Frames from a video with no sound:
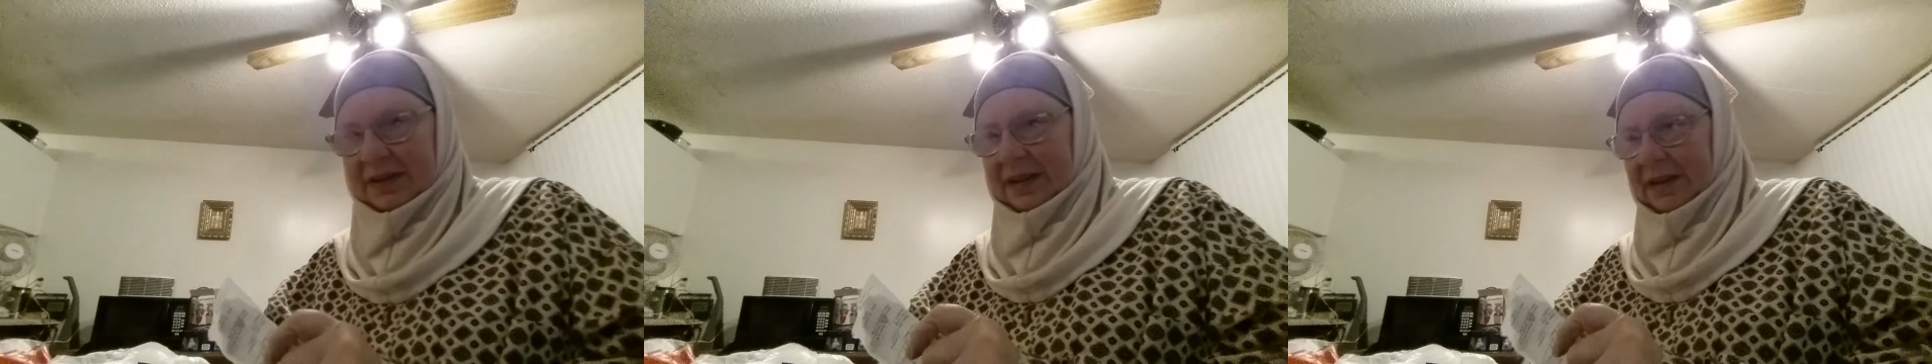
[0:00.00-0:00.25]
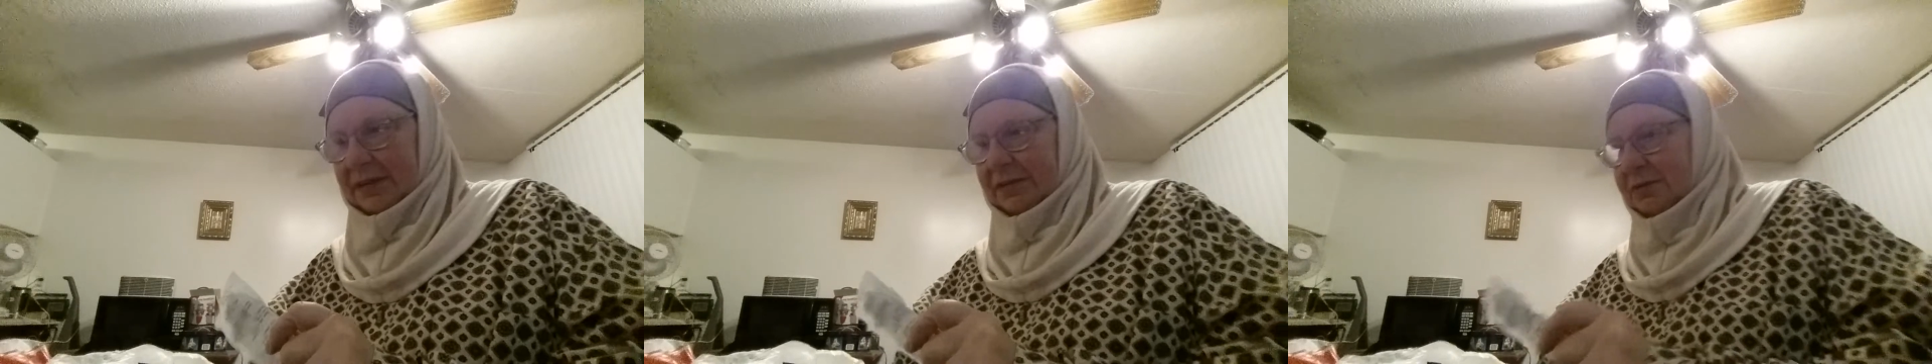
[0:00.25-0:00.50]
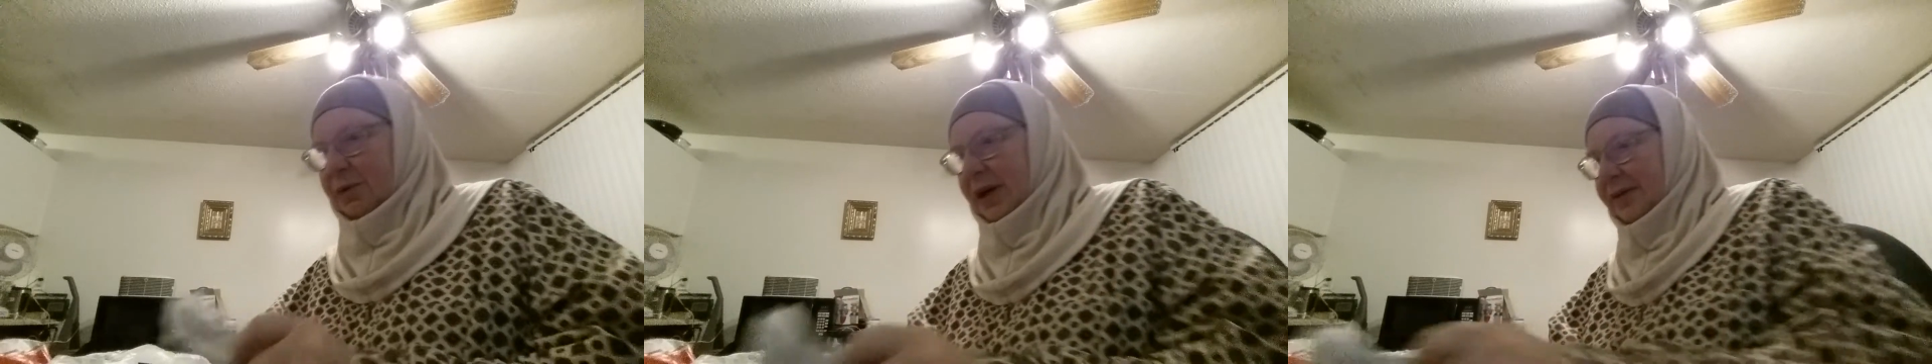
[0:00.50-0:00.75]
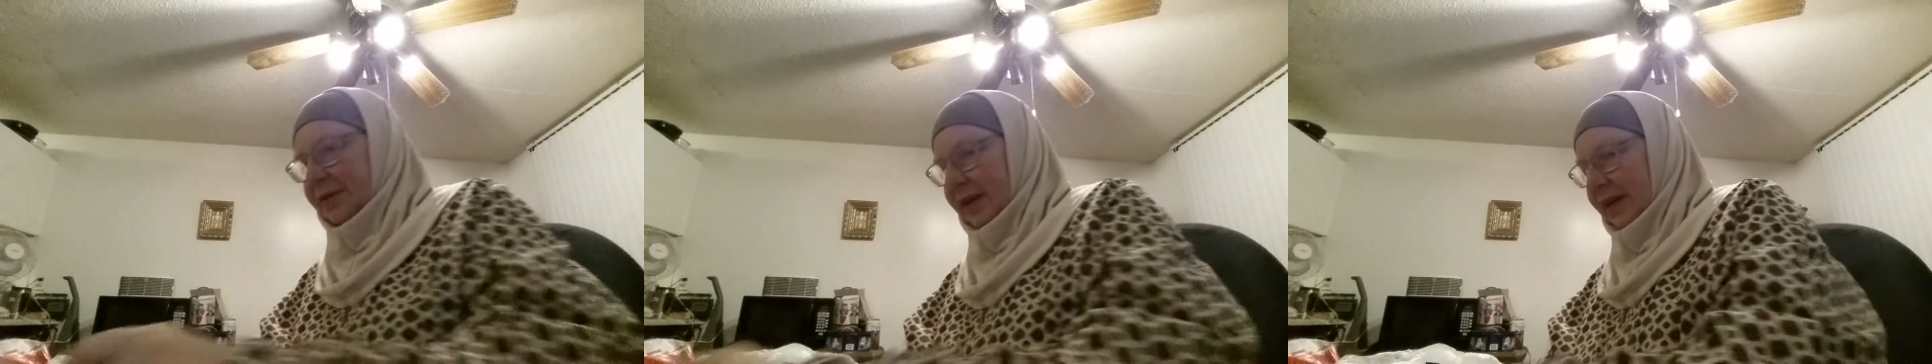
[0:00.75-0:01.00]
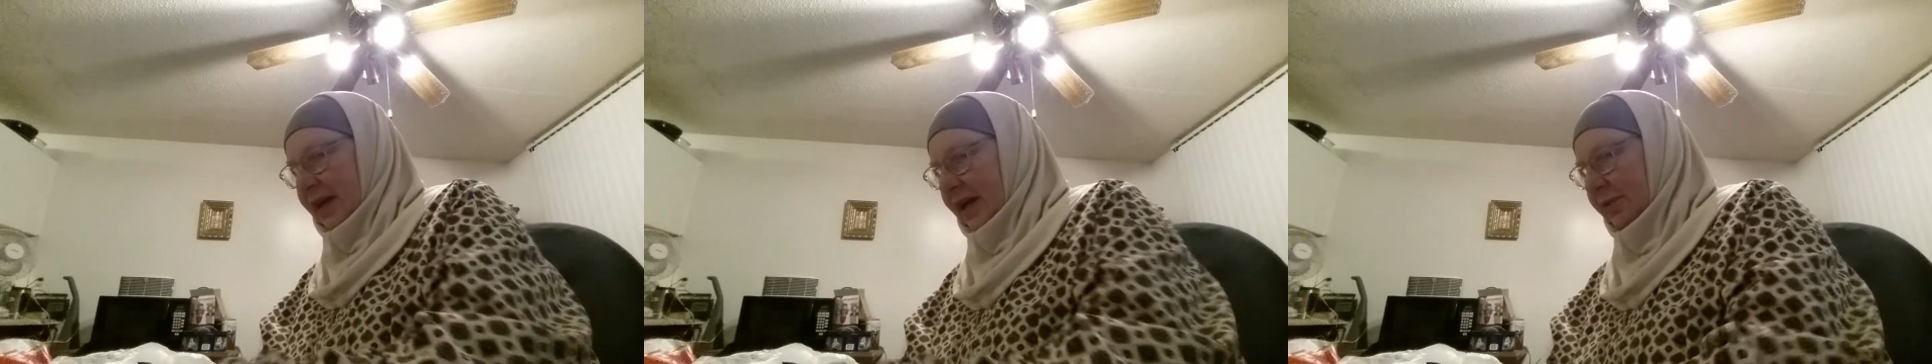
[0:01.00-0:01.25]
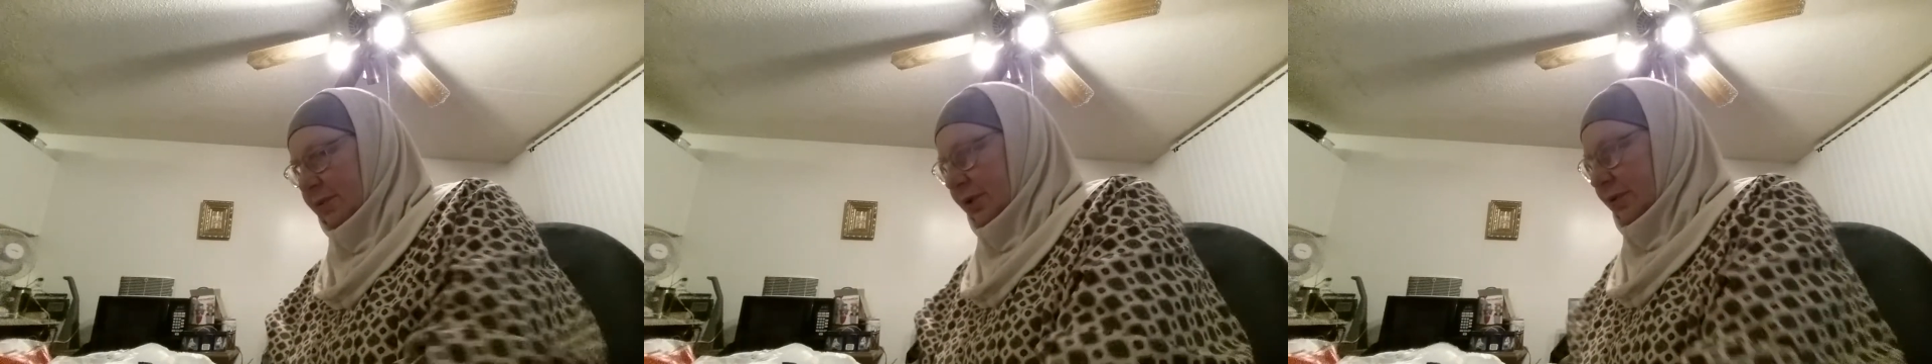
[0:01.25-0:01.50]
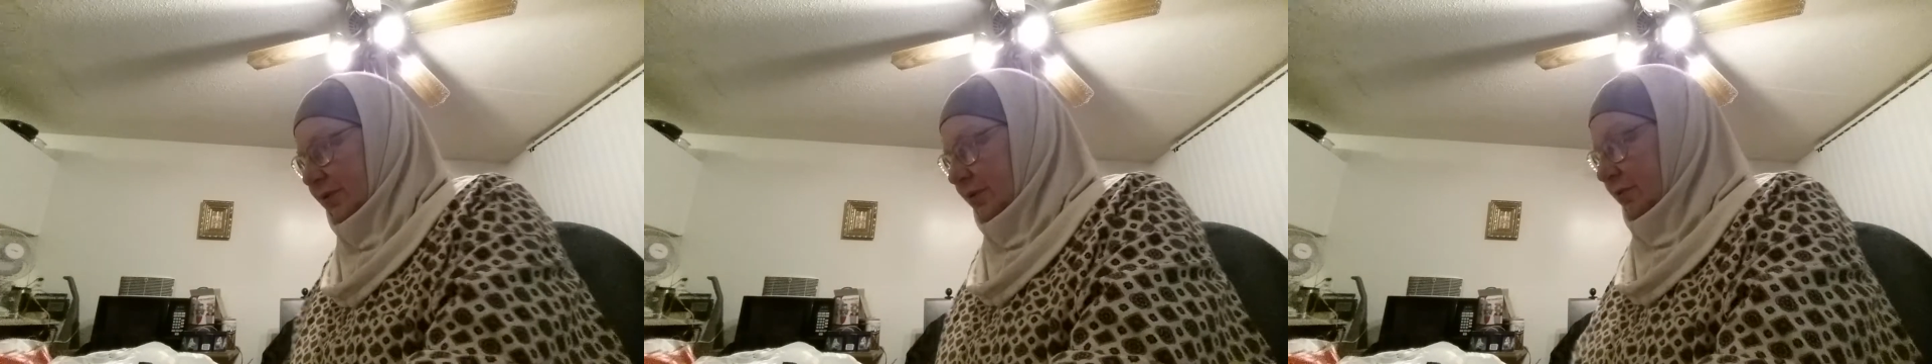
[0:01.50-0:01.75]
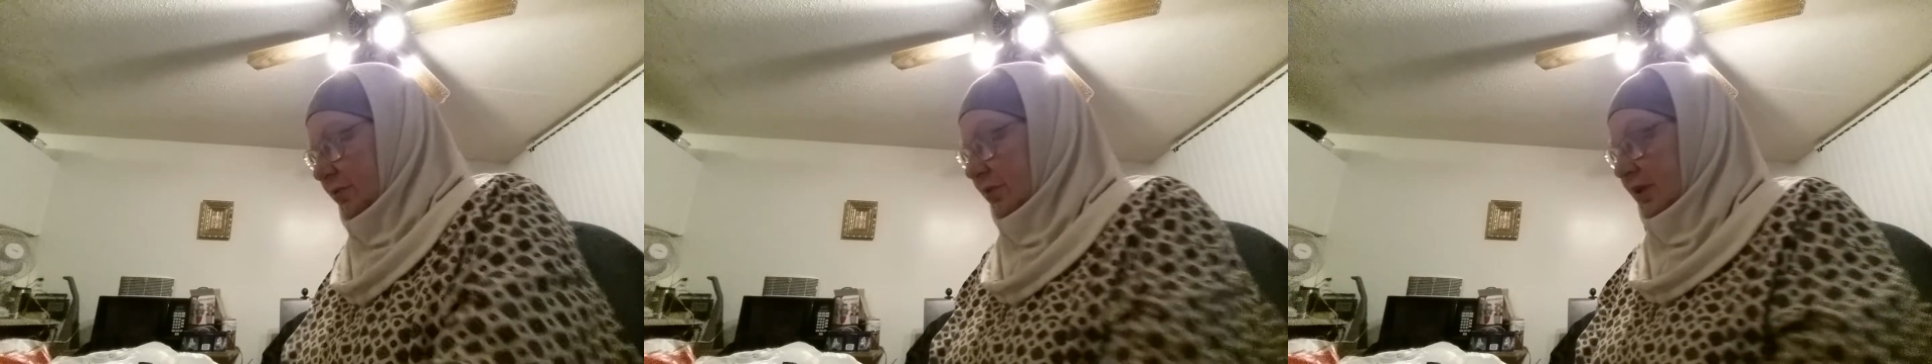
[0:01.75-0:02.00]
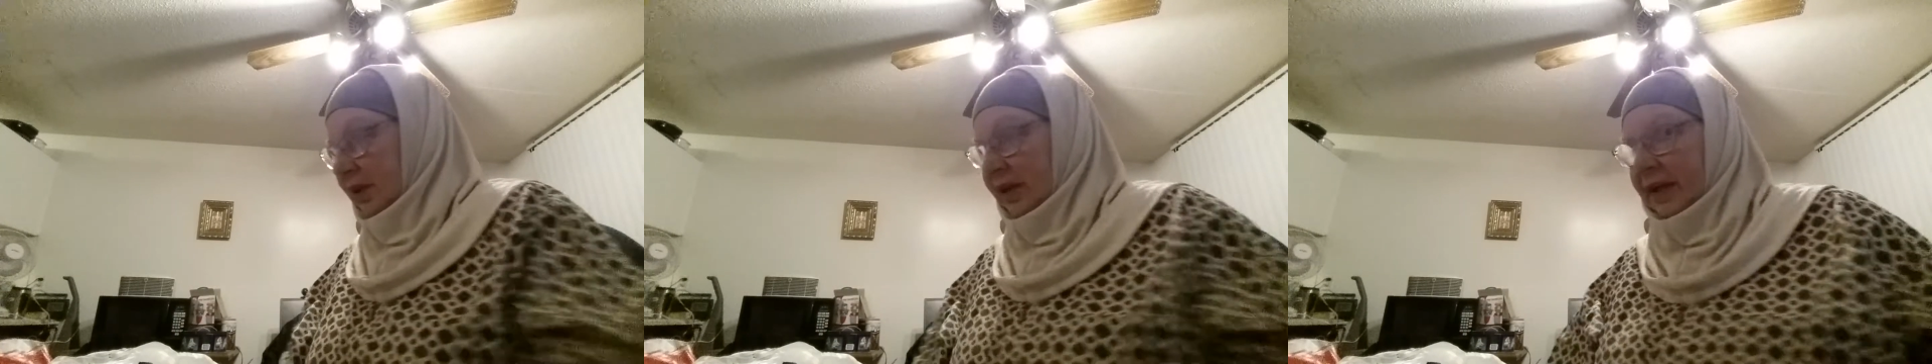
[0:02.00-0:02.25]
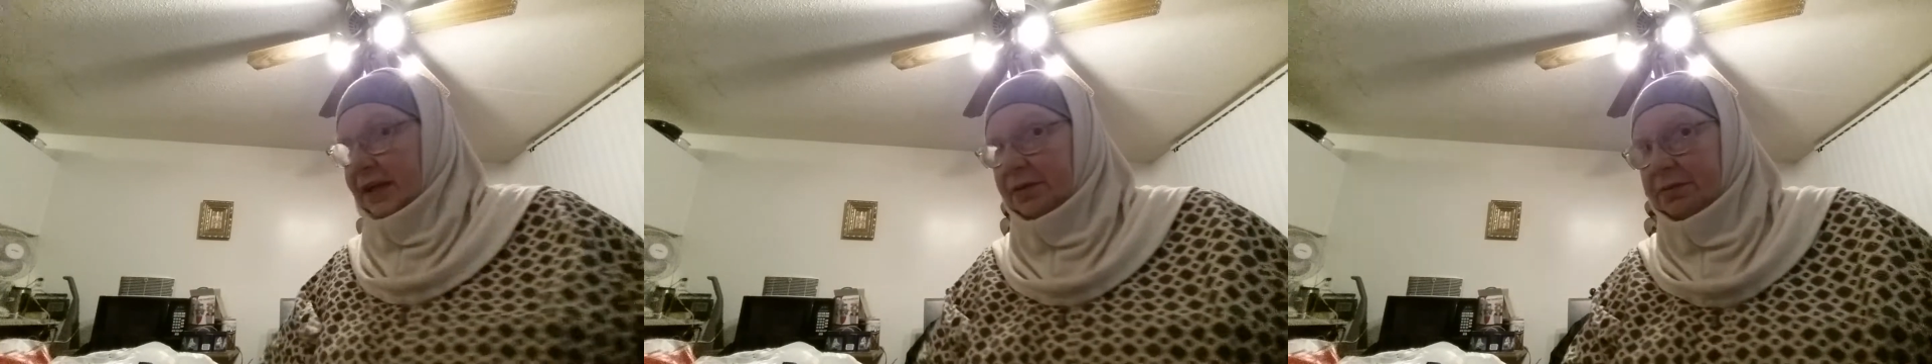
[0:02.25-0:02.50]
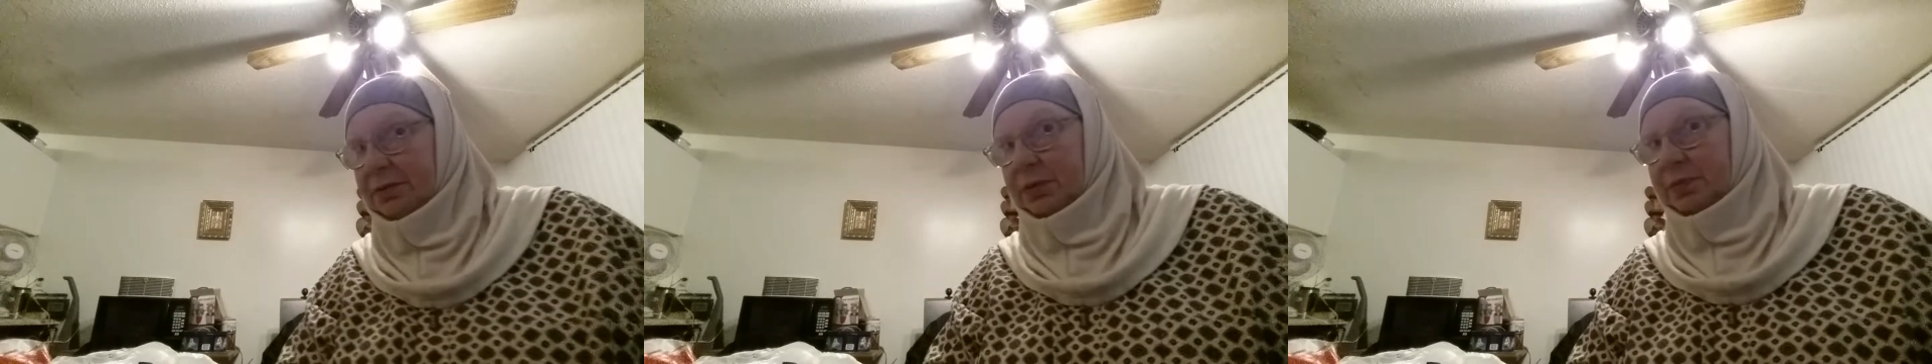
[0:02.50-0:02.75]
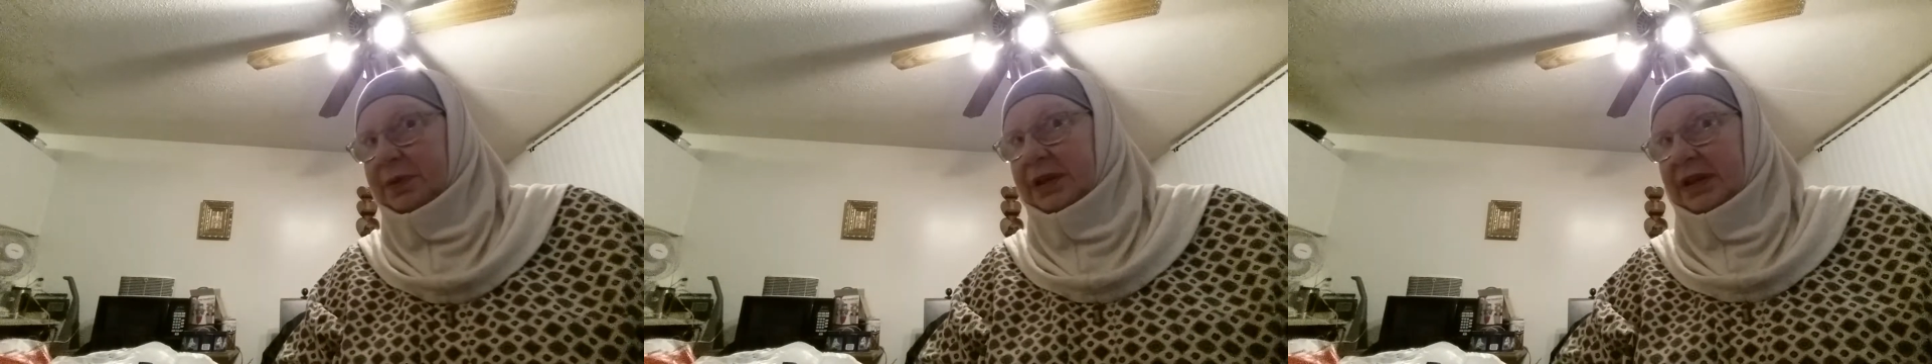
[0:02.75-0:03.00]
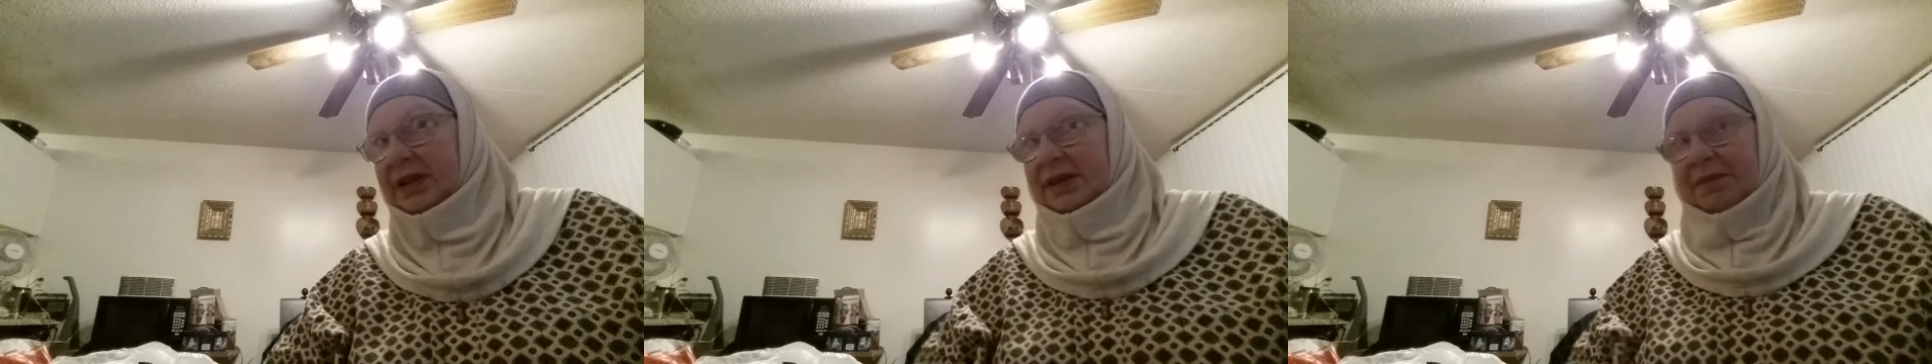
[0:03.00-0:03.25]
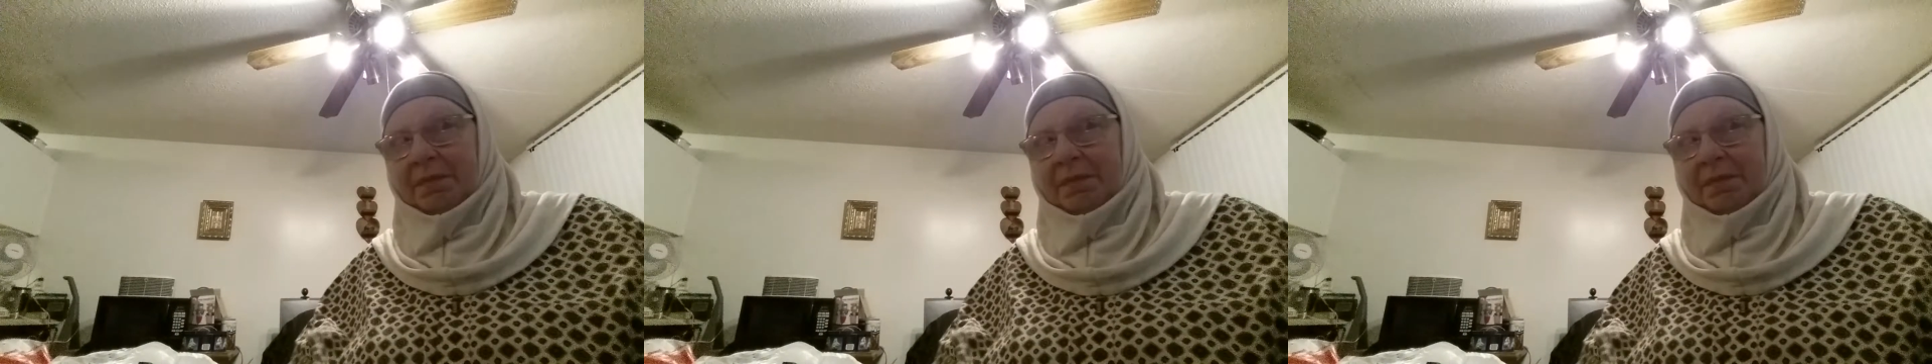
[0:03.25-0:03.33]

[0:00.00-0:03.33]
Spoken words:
the ones that I will do later, will be,